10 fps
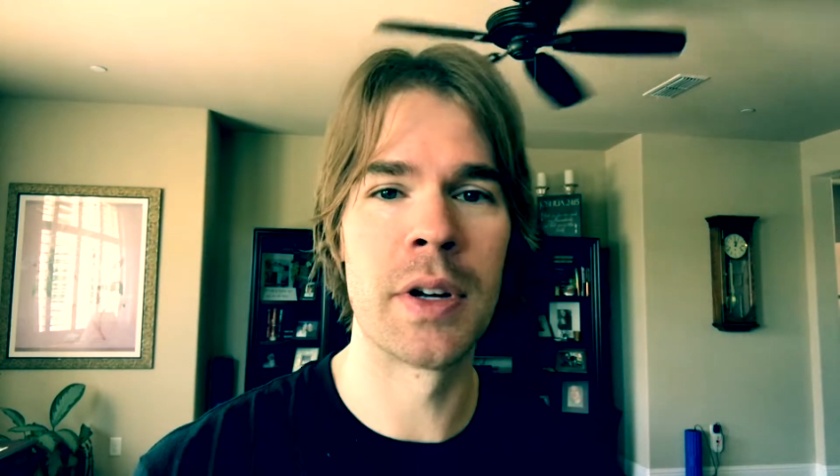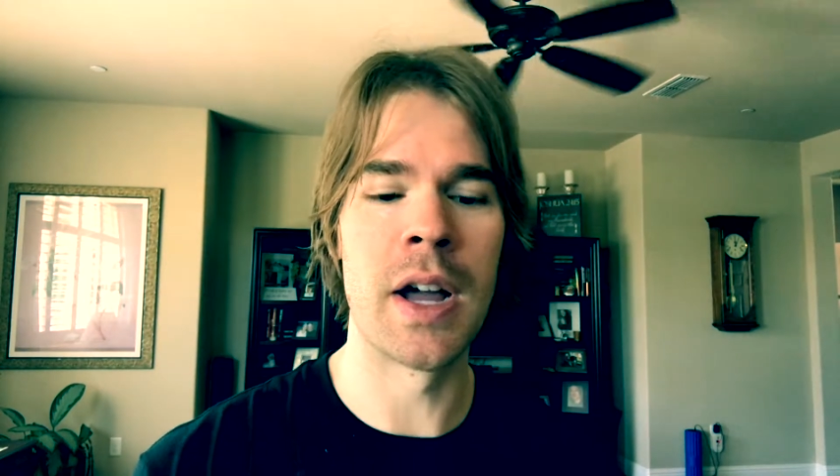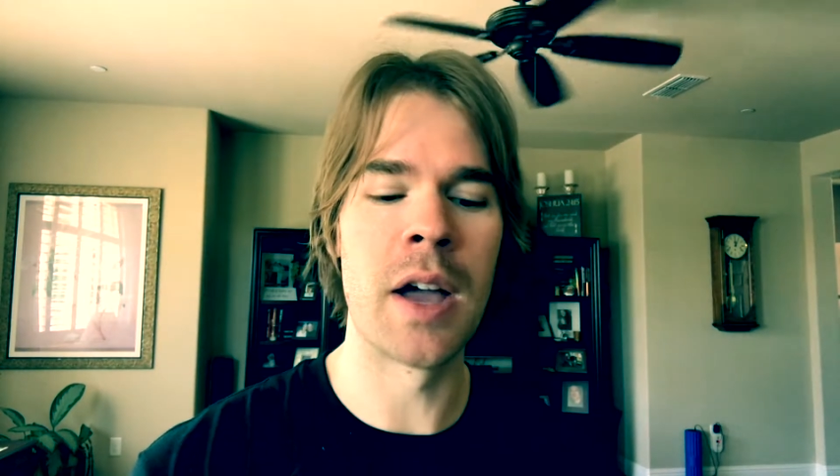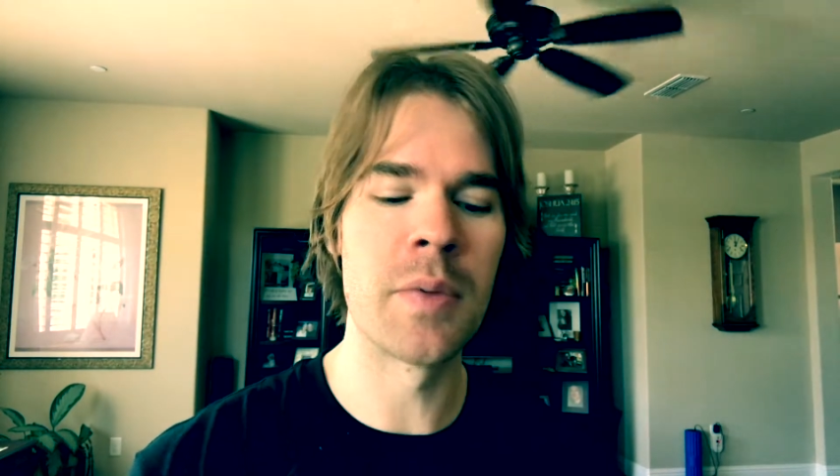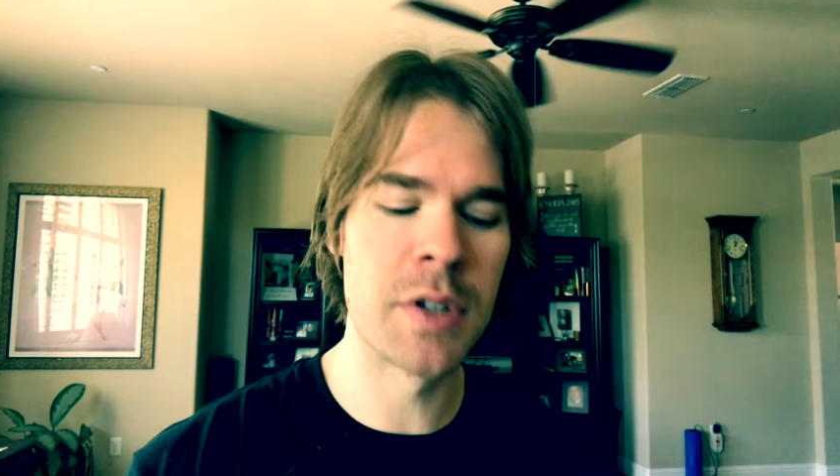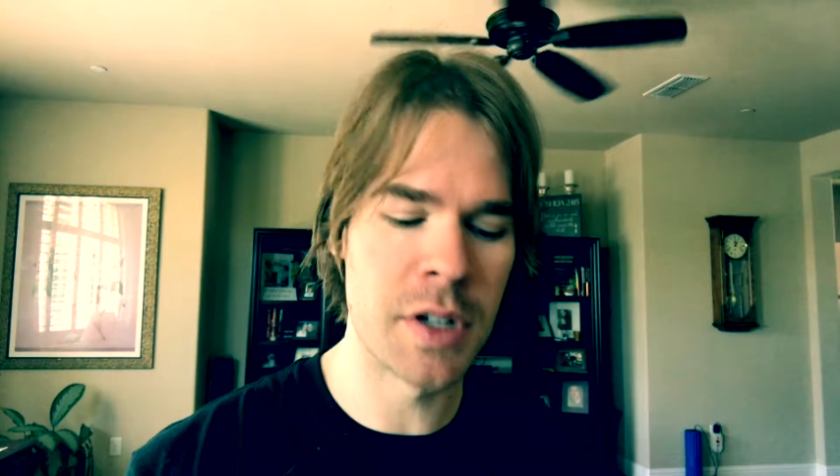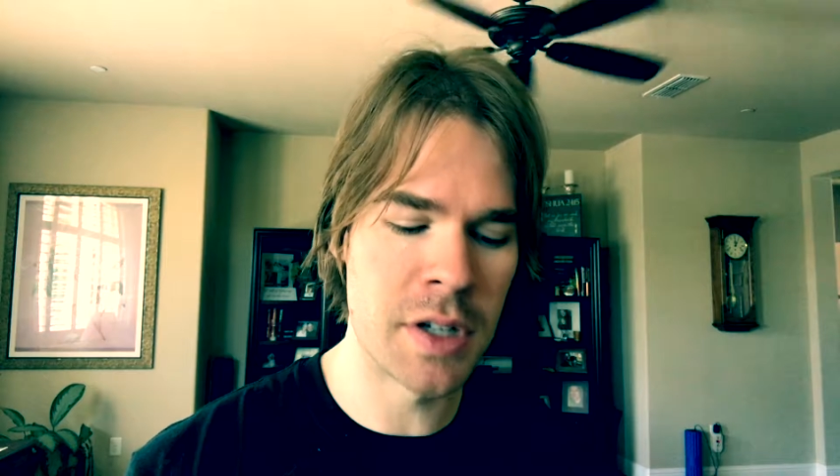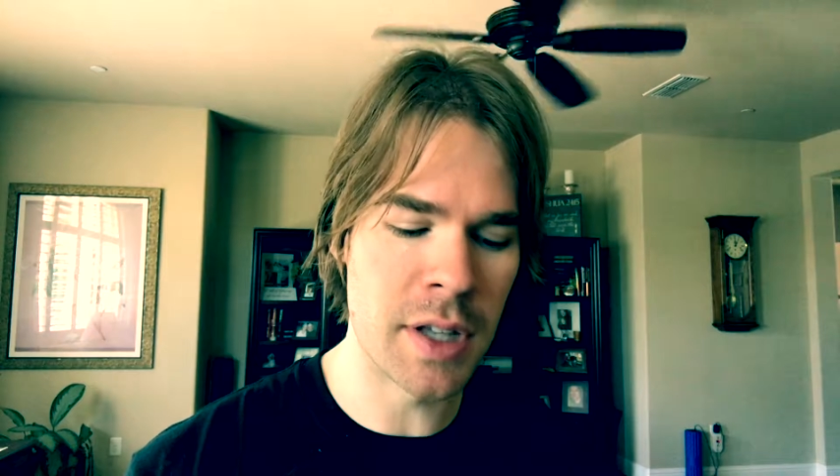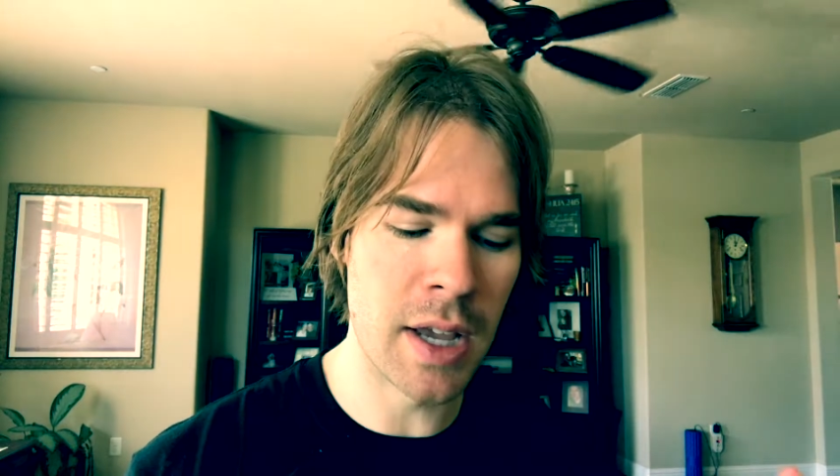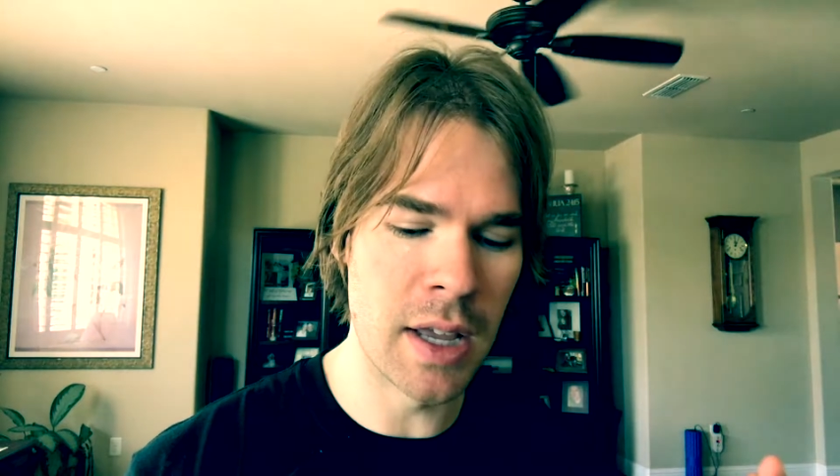I was just
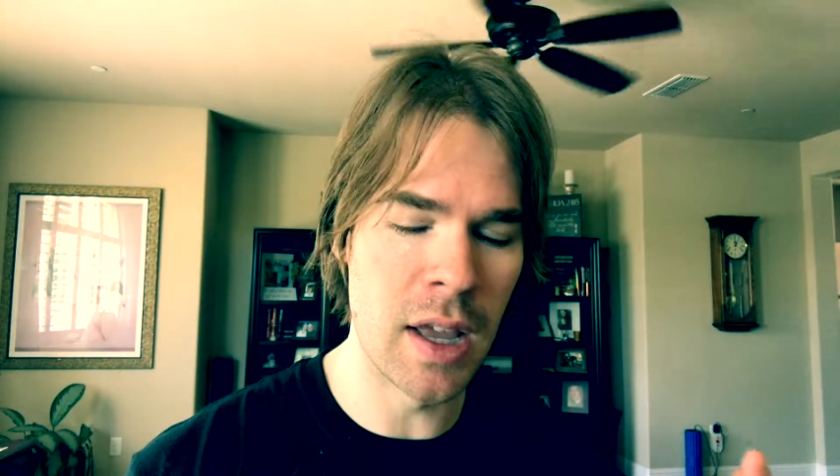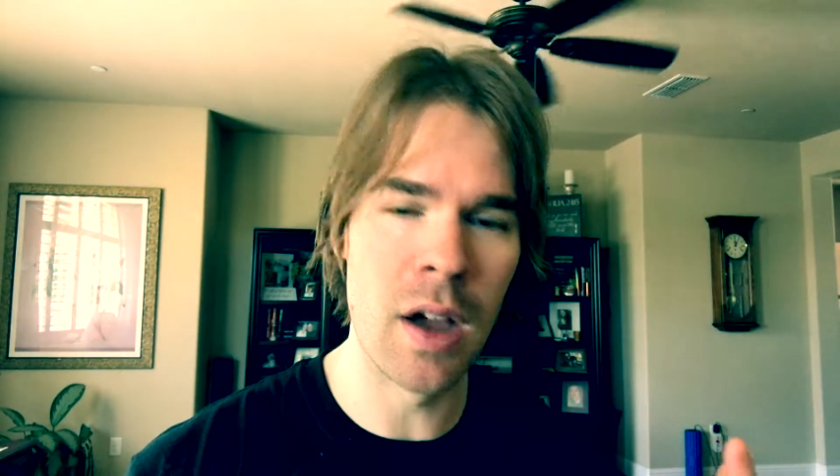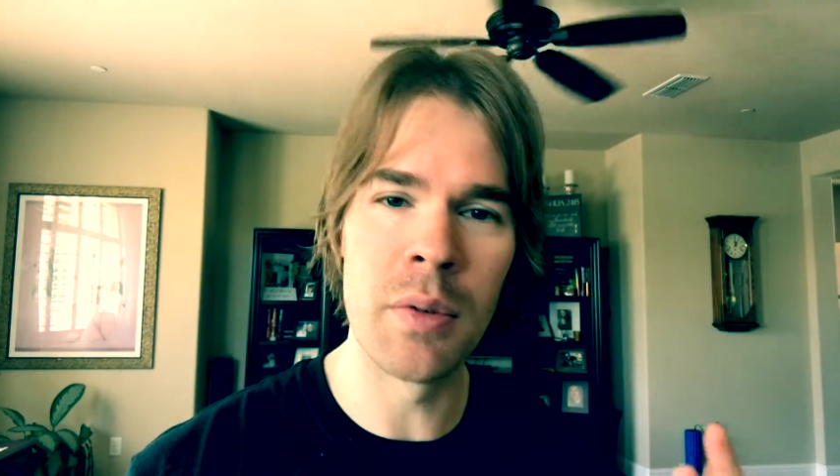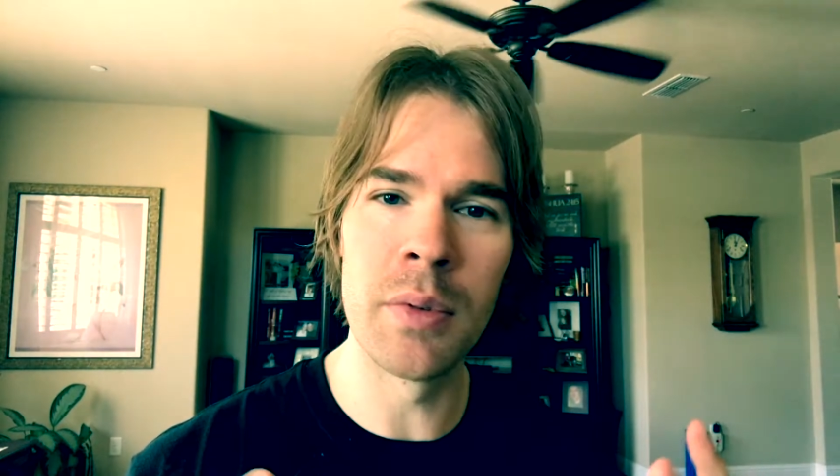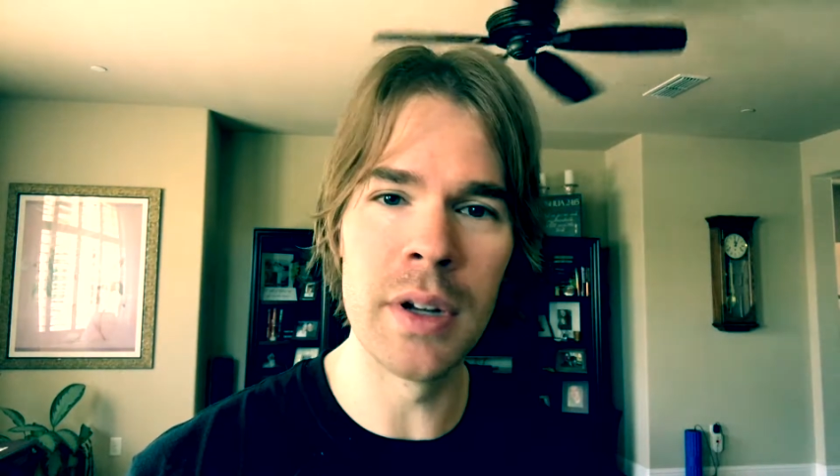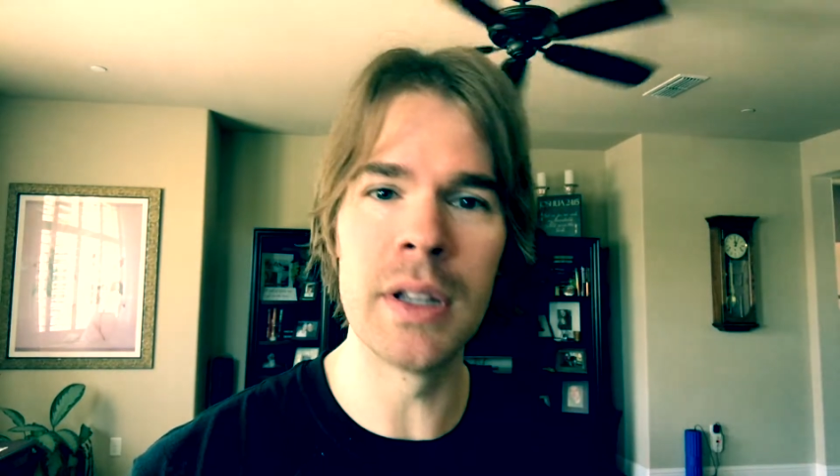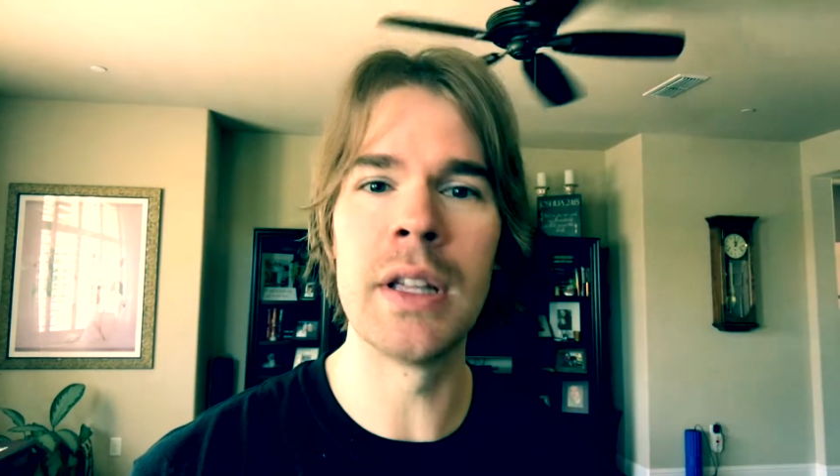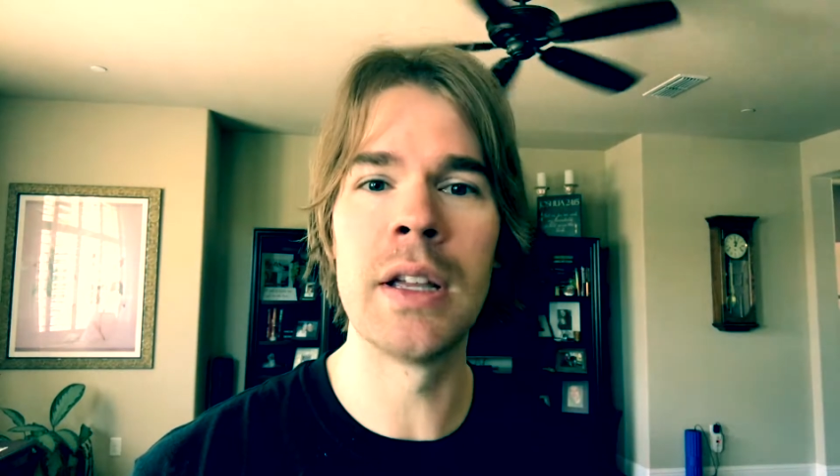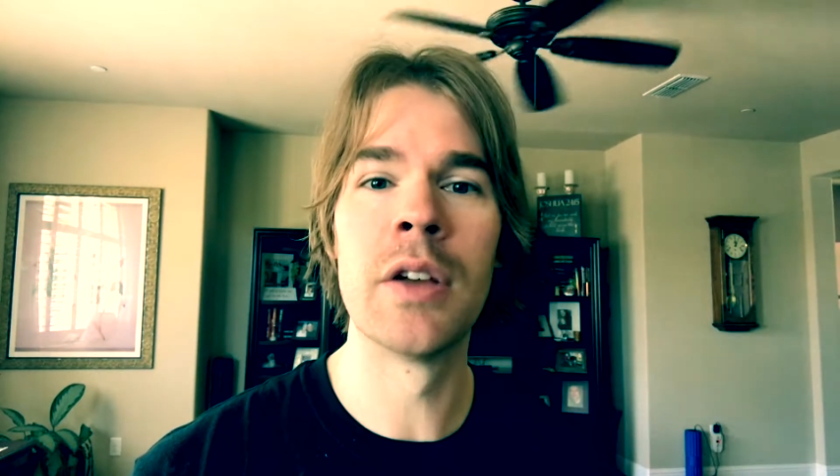like, really?